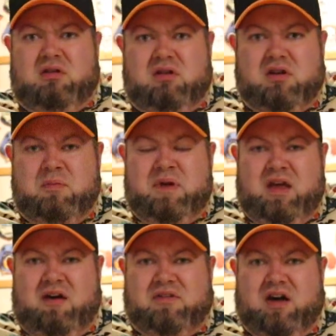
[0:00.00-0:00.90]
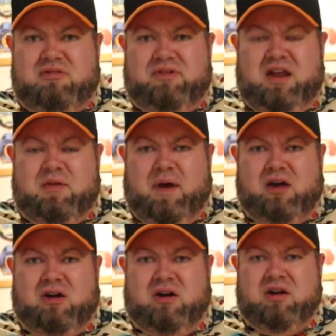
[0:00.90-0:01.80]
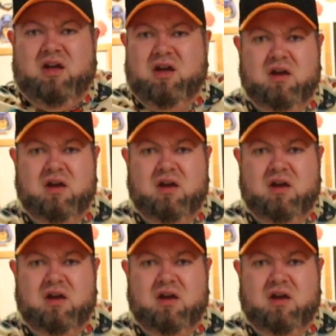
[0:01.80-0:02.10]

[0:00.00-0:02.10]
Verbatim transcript: Look at me, I've got a fanny pack on.